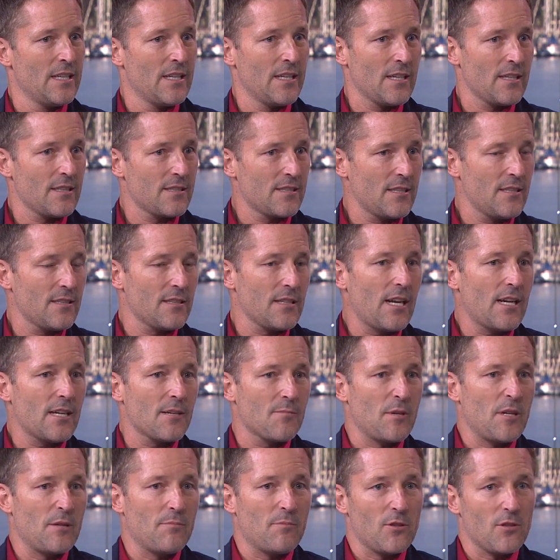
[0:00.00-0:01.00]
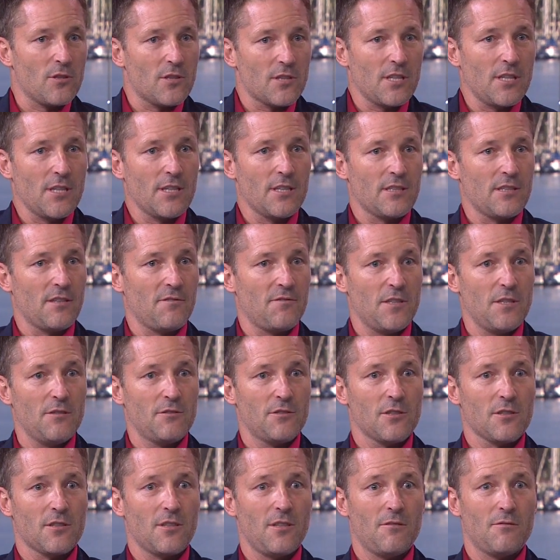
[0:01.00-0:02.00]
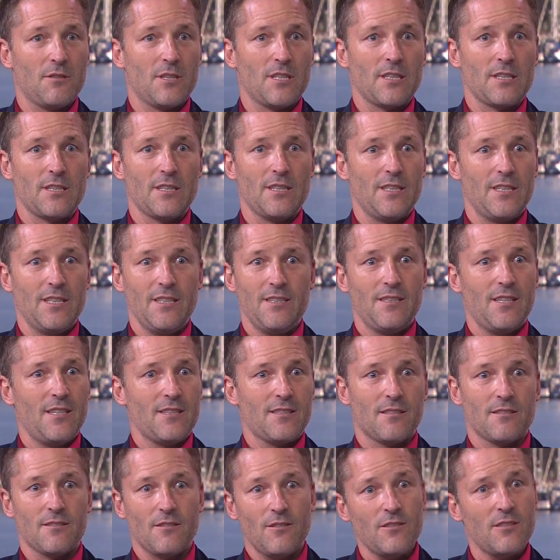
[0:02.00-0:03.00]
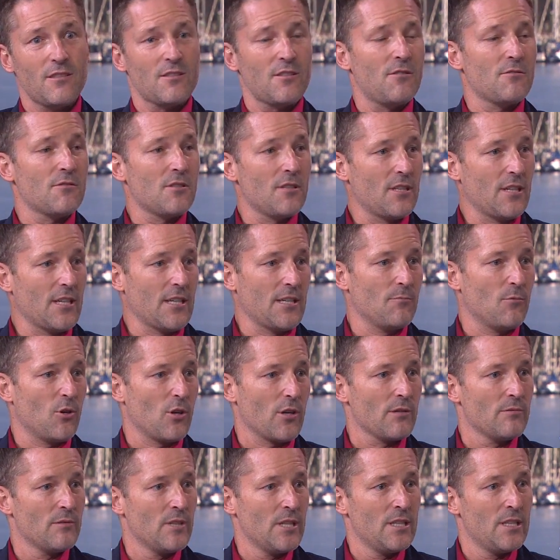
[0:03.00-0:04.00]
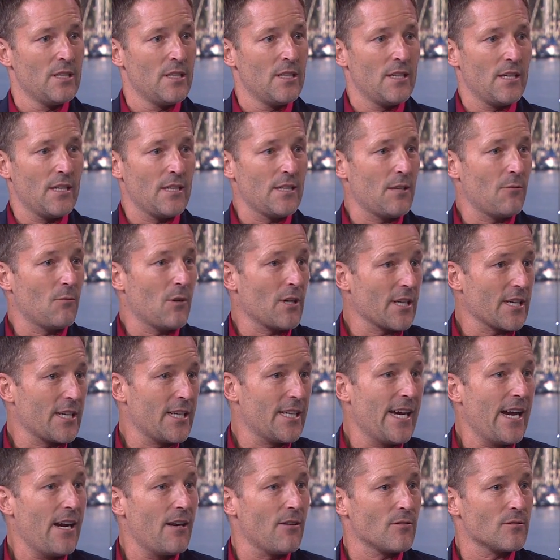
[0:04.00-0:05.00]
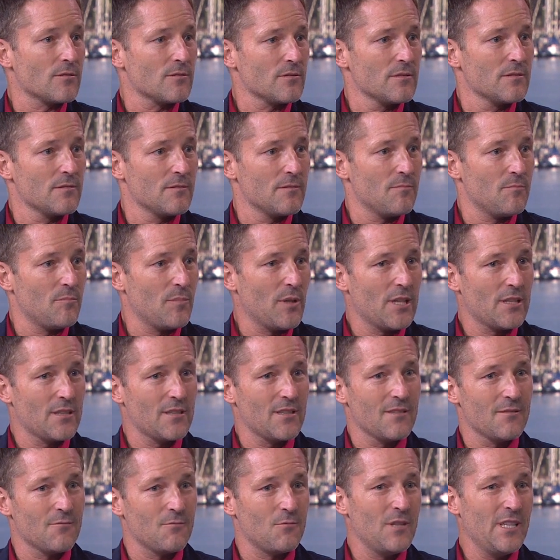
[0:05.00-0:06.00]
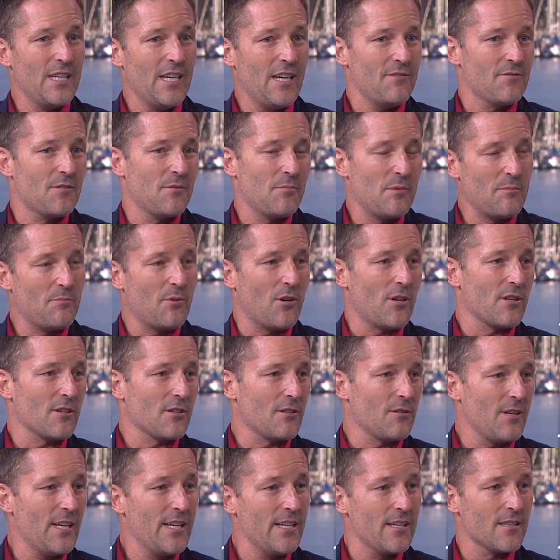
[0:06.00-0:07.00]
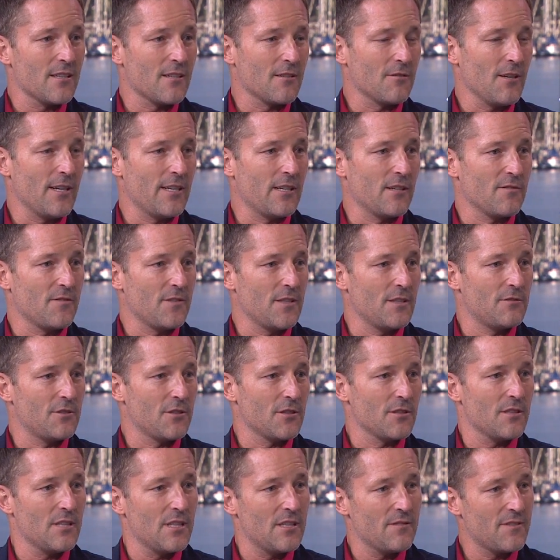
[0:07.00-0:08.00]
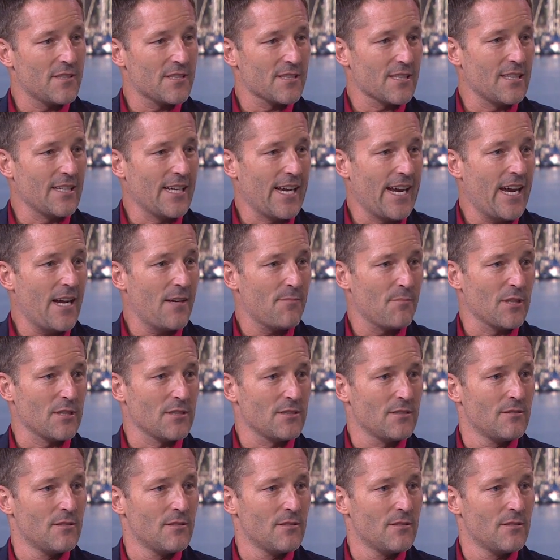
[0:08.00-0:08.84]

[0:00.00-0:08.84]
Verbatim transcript: And I see a lot of people looking at the future going, it doesn't look so good anymore. And they want to get out. But we have to be part of creating a greater future if it's going to happen.